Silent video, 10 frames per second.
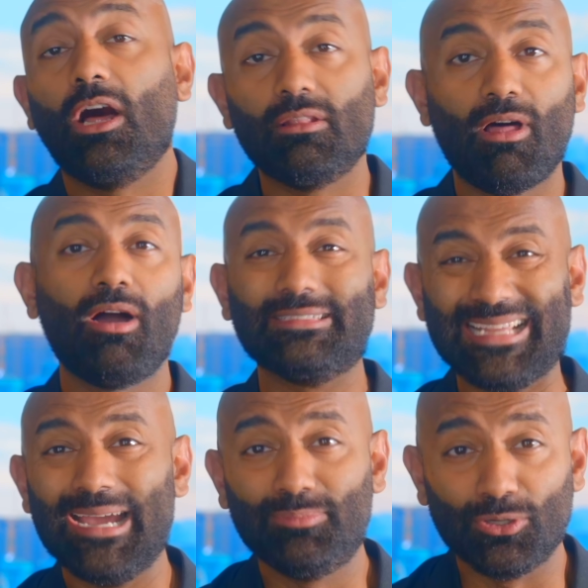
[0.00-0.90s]
a long
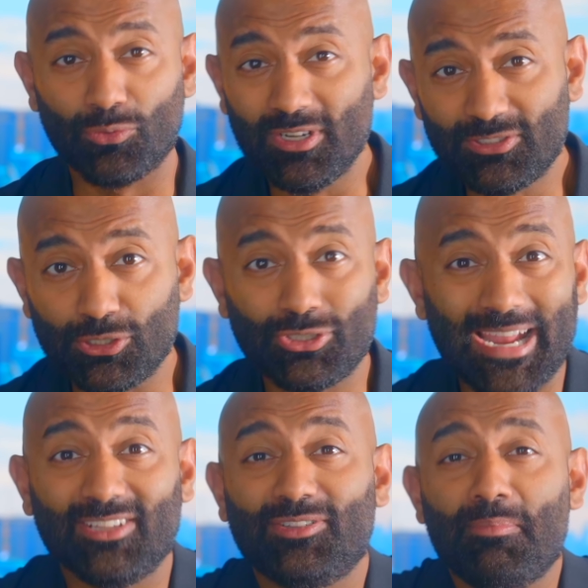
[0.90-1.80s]
time to research, and
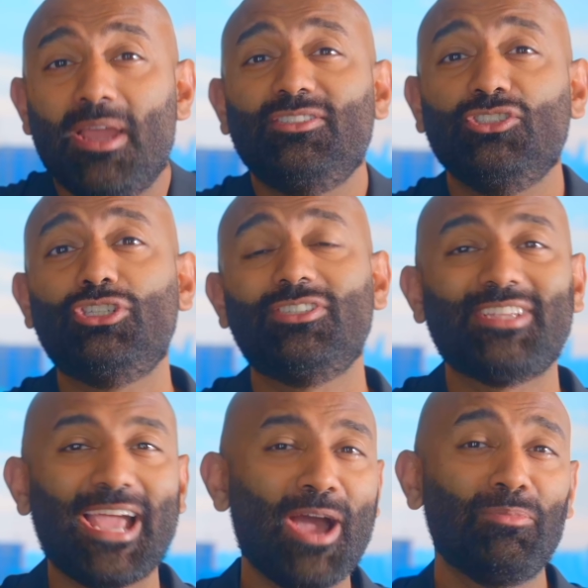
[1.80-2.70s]
it's amazing just
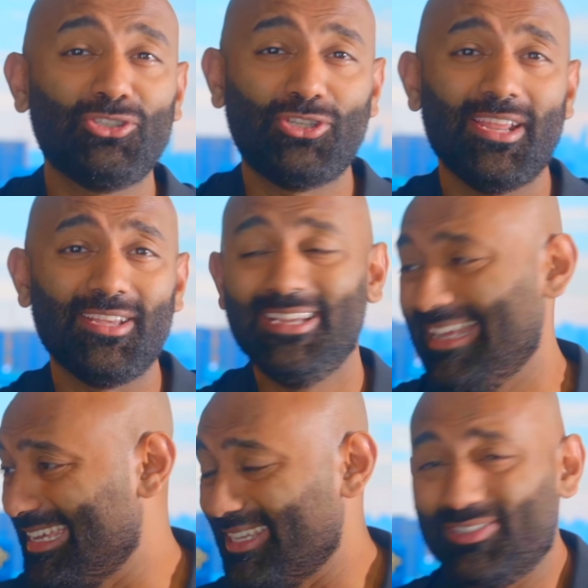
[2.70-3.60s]
how much data
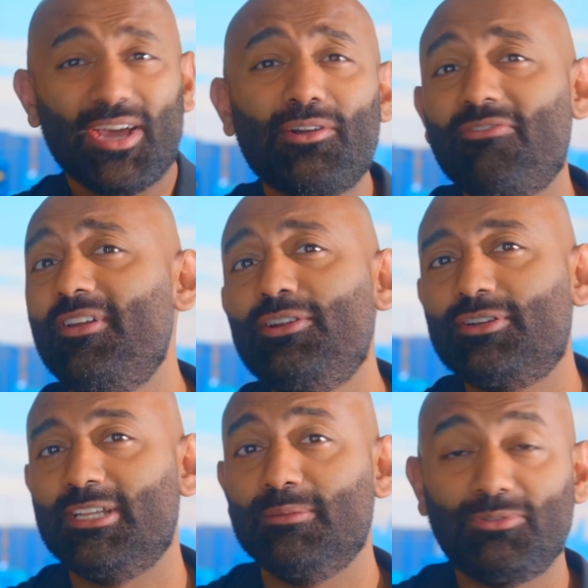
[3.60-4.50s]
is at our
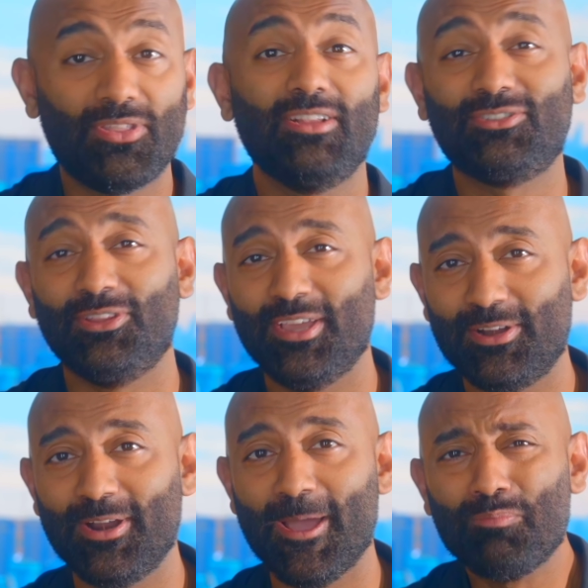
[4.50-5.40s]
fingertips thanks to the
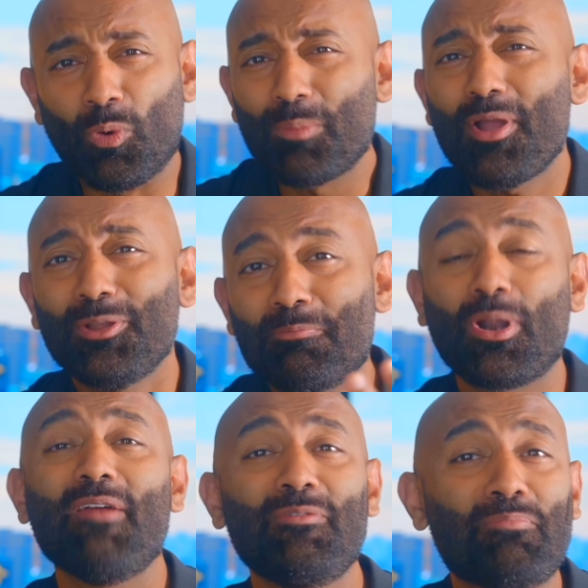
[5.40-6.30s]
internet. But what about your
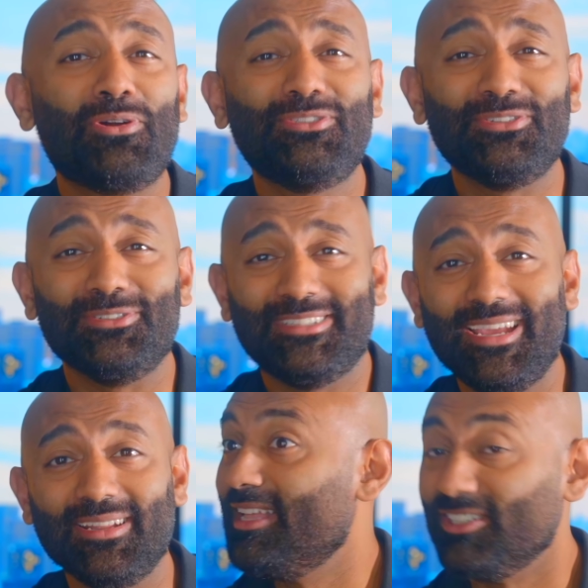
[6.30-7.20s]
private personal
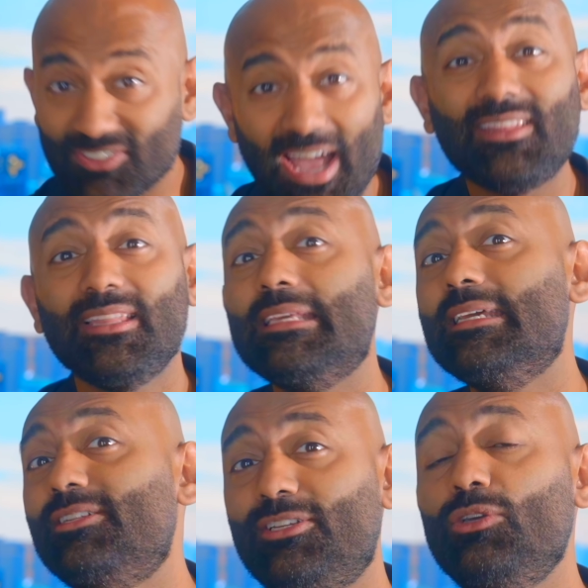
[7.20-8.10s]
data? Sadly, it
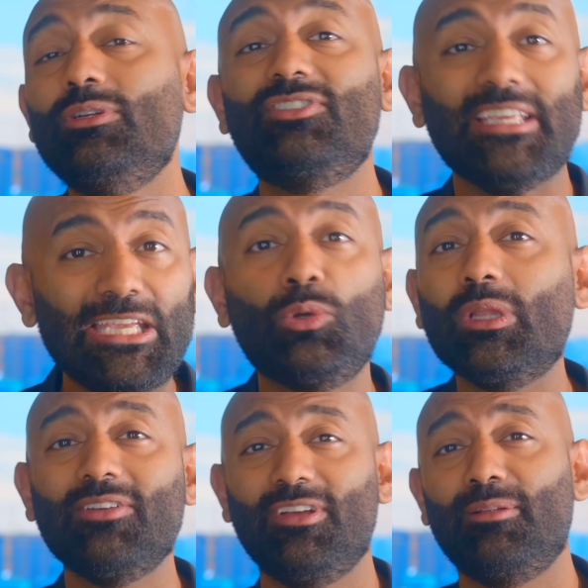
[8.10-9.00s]
too is equally
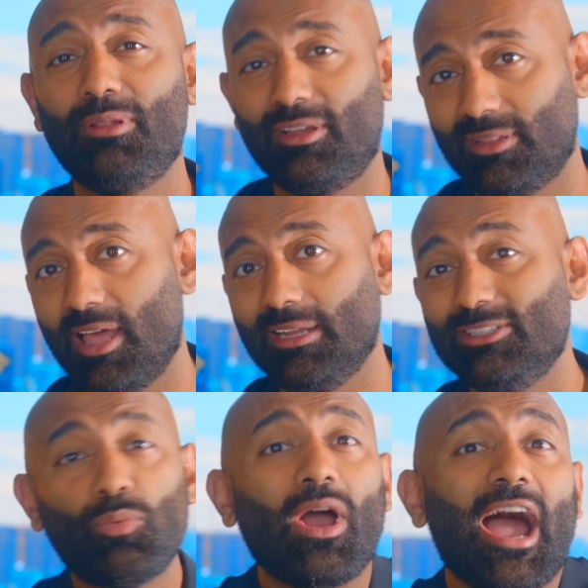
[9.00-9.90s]
available online. It's
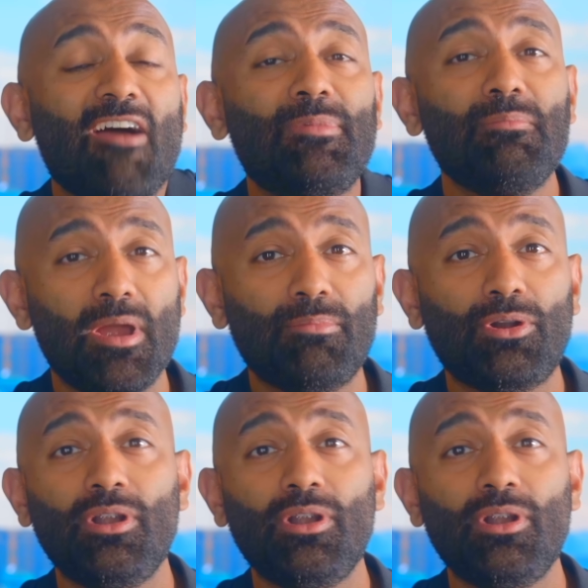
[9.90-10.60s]
why I've been a member